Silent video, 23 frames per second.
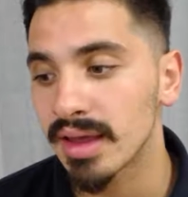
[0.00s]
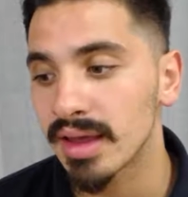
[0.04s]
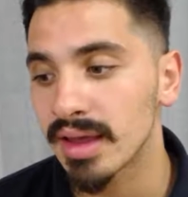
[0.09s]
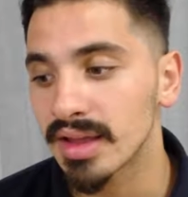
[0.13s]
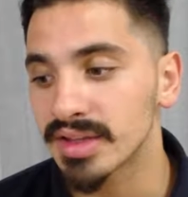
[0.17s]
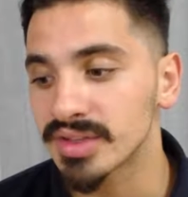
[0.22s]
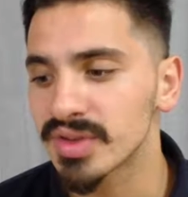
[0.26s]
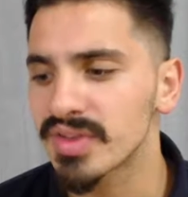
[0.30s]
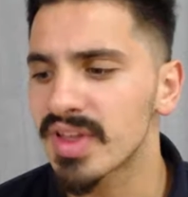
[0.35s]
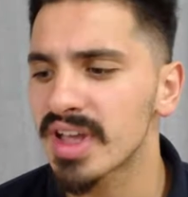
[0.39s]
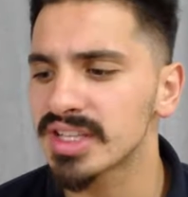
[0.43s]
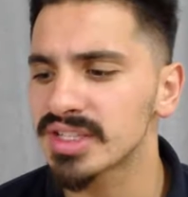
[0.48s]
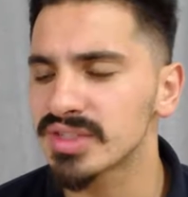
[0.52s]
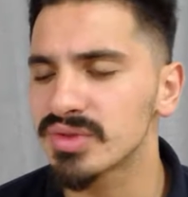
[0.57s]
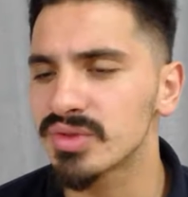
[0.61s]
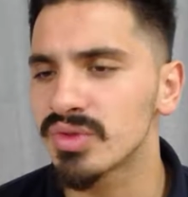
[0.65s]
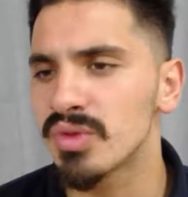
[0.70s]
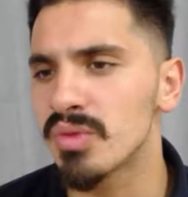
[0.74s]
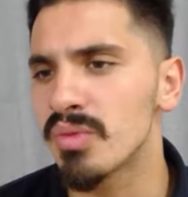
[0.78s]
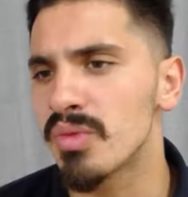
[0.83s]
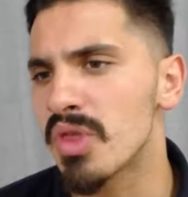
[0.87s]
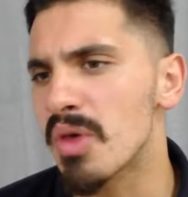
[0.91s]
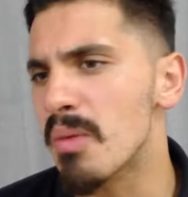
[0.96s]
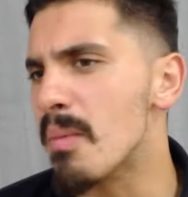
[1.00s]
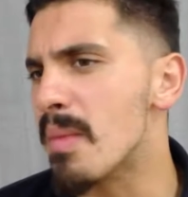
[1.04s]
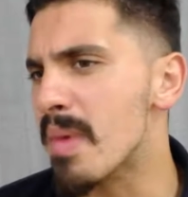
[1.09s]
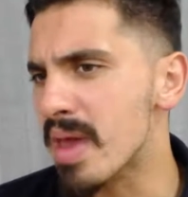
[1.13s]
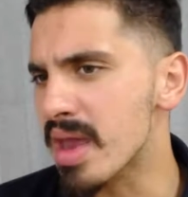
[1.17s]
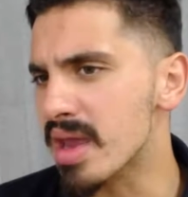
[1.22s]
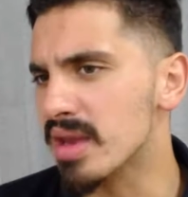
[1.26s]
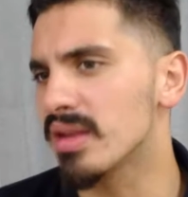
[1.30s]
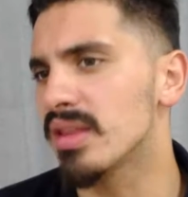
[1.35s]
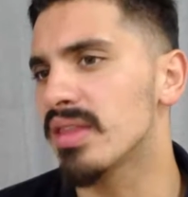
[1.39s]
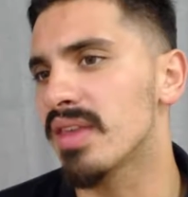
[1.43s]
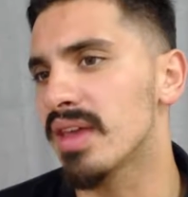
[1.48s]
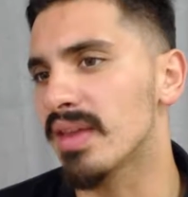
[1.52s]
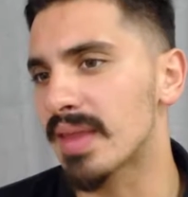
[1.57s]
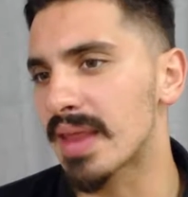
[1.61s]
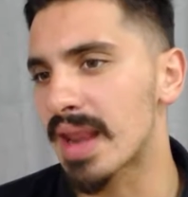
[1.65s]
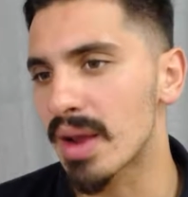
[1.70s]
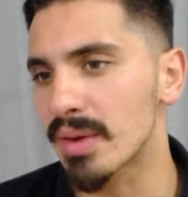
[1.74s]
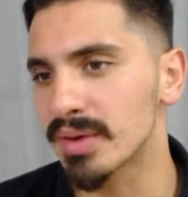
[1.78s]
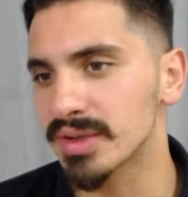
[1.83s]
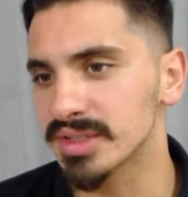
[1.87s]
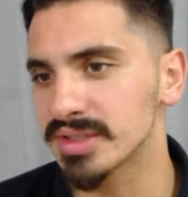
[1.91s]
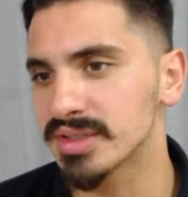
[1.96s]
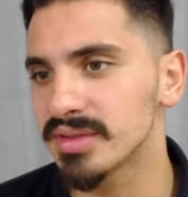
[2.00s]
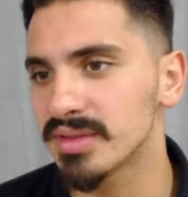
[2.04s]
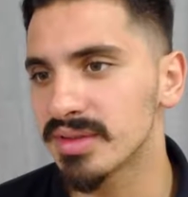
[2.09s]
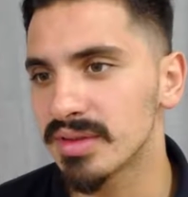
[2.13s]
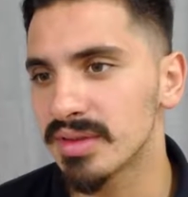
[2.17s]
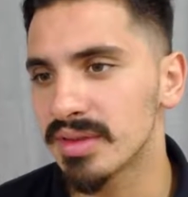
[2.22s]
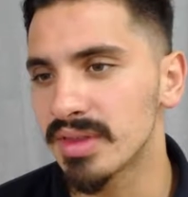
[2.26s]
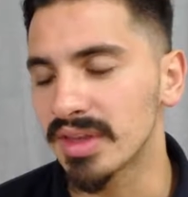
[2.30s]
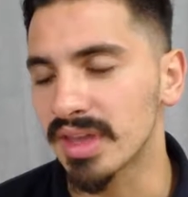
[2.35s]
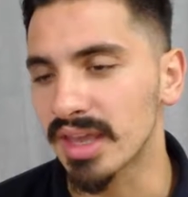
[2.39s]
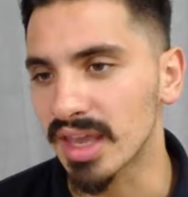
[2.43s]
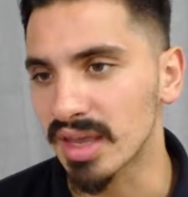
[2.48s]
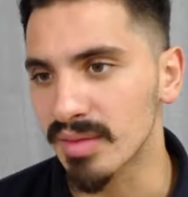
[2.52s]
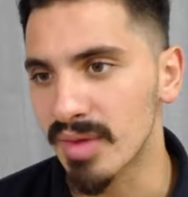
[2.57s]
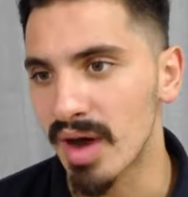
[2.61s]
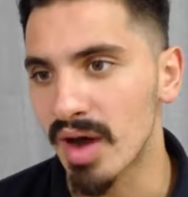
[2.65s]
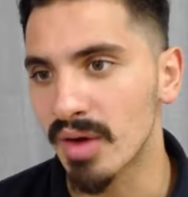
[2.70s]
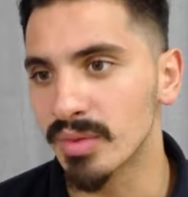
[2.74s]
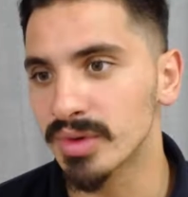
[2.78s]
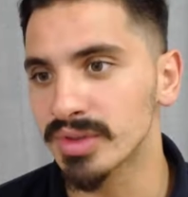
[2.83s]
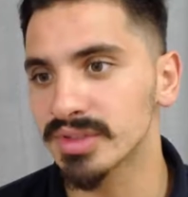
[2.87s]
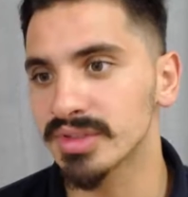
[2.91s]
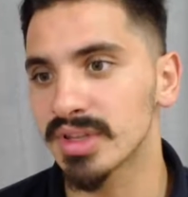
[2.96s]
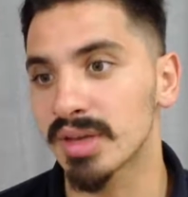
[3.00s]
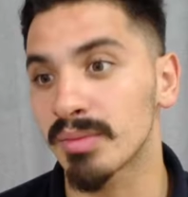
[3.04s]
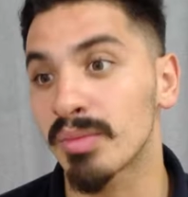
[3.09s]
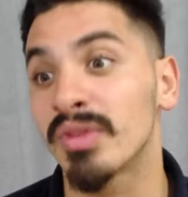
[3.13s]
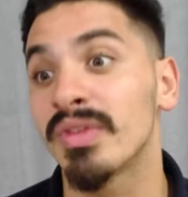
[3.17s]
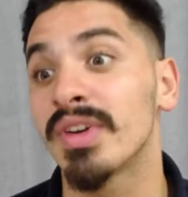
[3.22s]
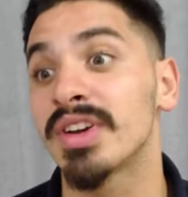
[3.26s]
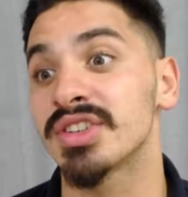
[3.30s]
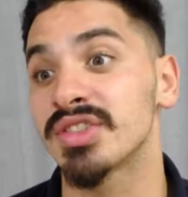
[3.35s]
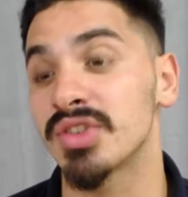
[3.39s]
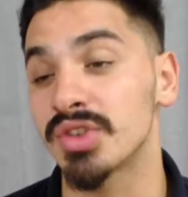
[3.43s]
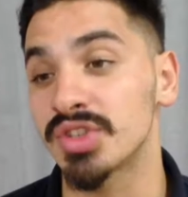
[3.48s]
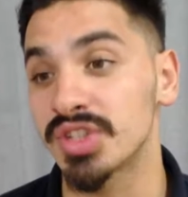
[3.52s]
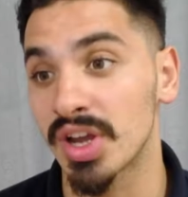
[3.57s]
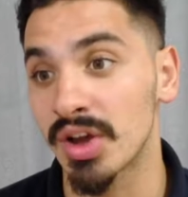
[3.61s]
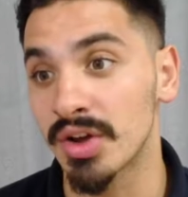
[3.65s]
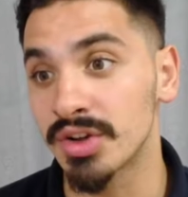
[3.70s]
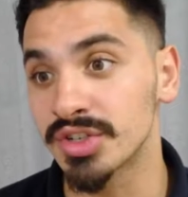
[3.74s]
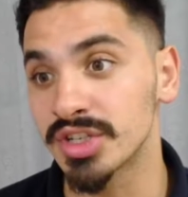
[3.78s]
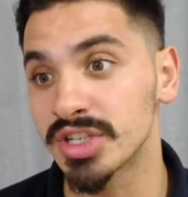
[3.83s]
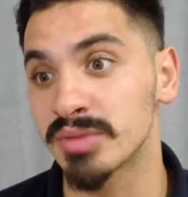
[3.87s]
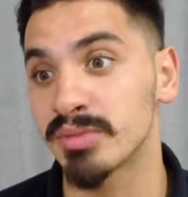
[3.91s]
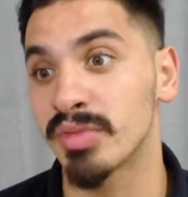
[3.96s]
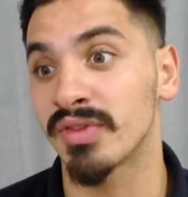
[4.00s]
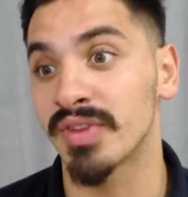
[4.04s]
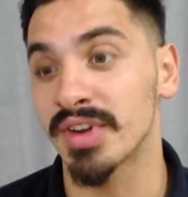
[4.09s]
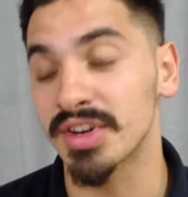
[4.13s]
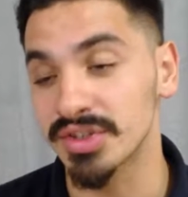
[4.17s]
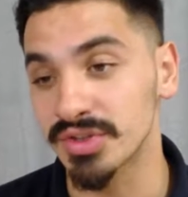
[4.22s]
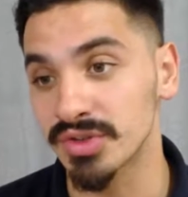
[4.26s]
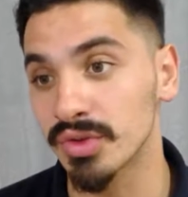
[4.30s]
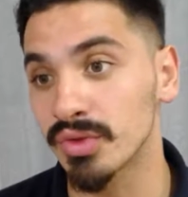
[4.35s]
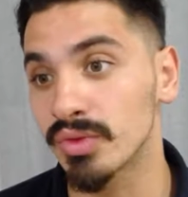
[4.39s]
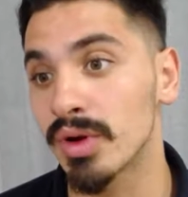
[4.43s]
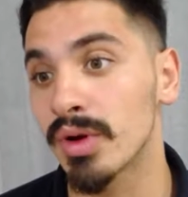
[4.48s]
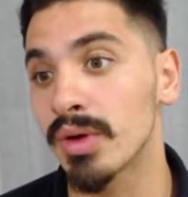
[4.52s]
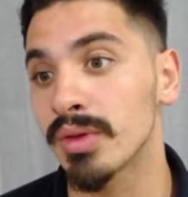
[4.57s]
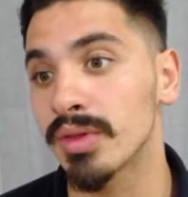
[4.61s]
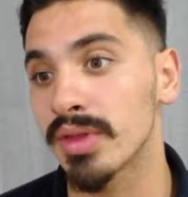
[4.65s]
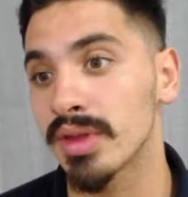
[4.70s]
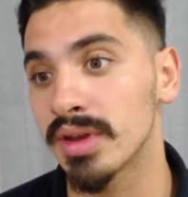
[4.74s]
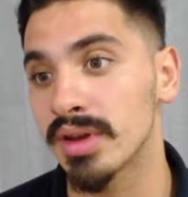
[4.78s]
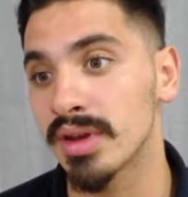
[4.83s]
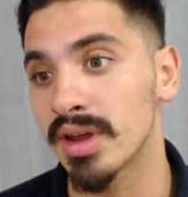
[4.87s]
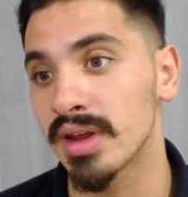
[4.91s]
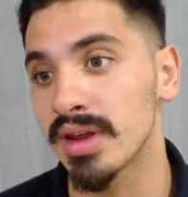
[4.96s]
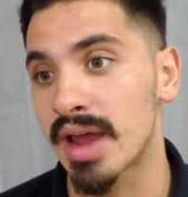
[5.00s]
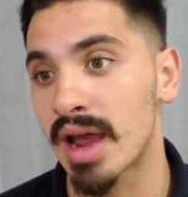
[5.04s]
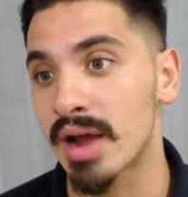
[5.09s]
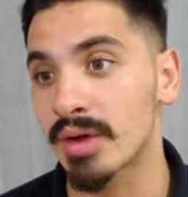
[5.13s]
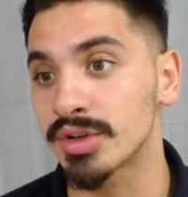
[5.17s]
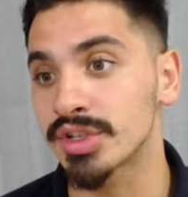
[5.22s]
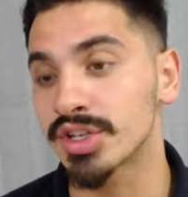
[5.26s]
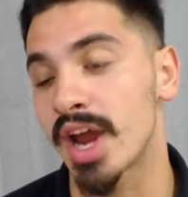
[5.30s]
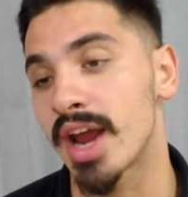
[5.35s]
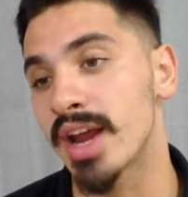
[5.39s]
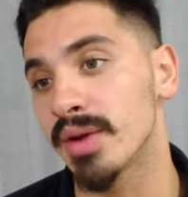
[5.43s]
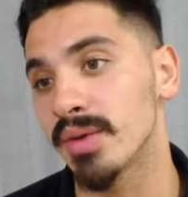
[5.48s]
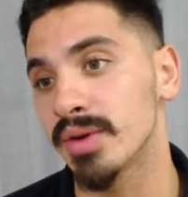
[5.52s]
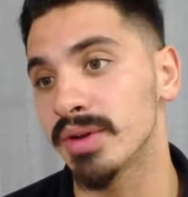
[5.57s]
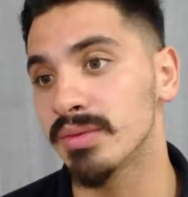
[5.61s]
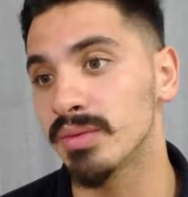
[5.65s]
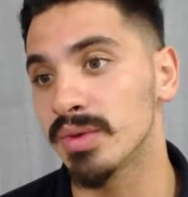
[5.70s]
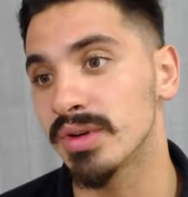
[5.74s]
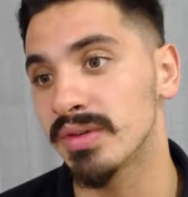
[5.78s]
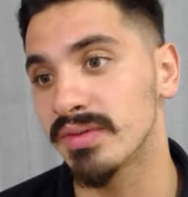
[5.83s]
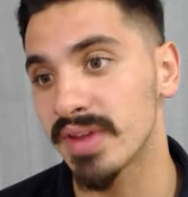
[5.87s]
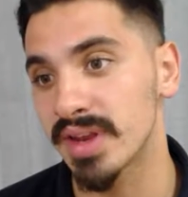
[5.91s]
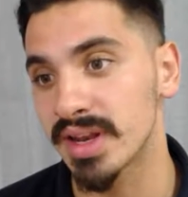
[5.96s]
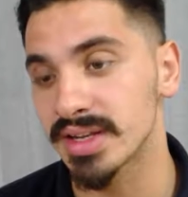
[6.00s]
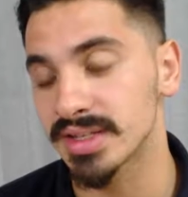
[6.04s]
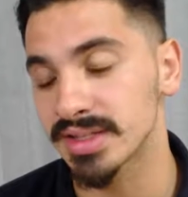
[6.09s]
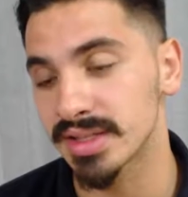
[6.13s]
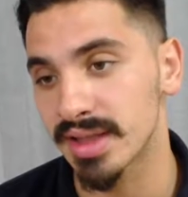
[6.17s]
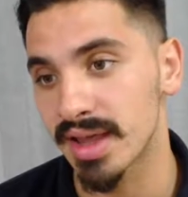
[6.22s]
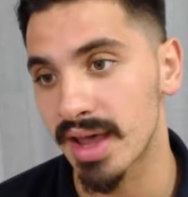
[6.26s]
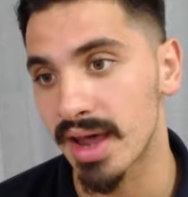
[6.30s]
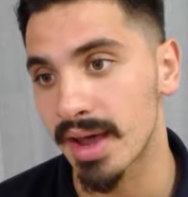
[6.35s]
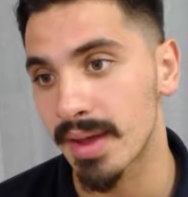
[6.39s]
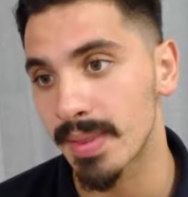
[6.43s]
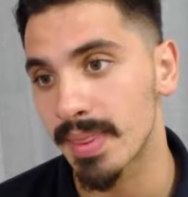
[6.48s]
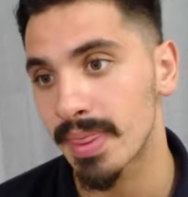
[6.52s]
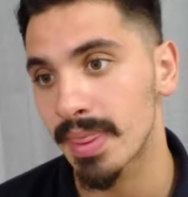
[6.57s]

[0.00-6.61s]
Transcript: And so that's the main thing that I was thinking about, was like professional challenges, professional growth, and how China would fit into that.